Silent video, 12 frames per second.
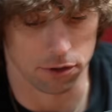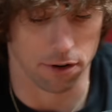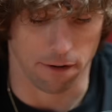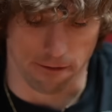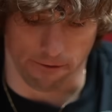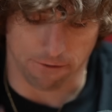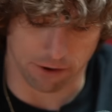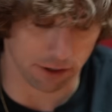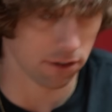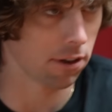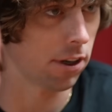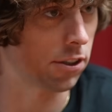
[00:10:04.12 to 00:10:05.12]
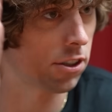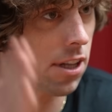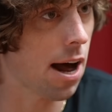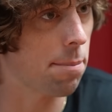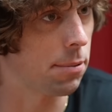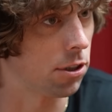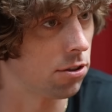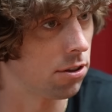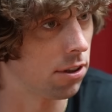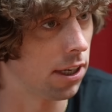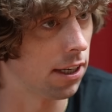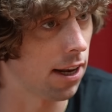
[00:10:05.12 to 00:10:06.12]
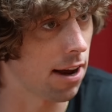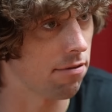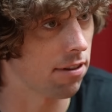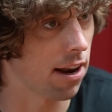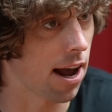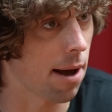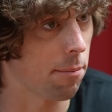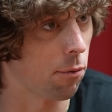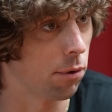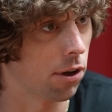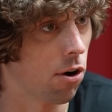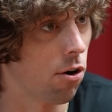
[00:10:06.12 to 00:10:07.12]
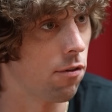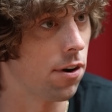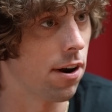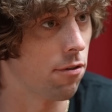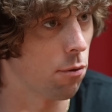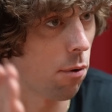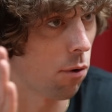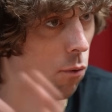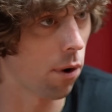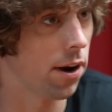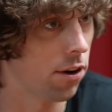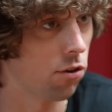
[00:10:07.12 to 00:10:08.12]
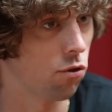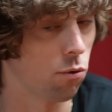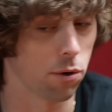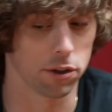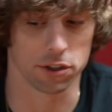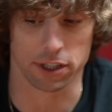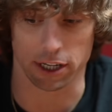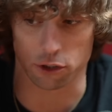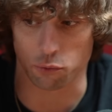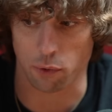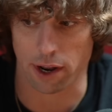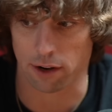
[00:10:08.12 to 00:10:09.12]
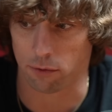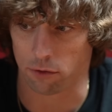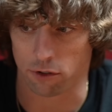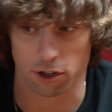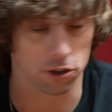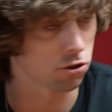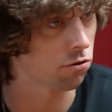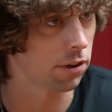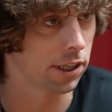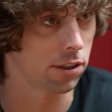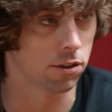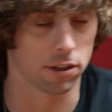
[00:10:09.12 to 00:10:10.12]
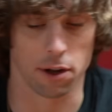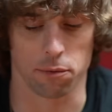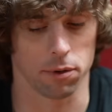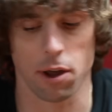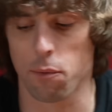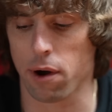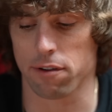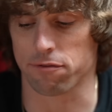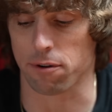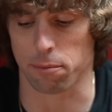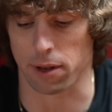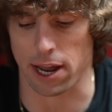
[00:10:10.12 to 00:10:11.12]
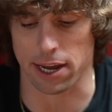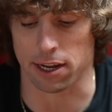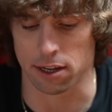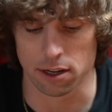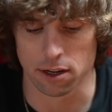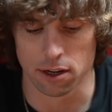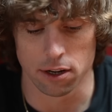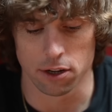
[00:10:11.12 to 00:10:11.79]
was a stoppage in life that happened with COVID. Everyone went indoors. Things went to the screens. They went from like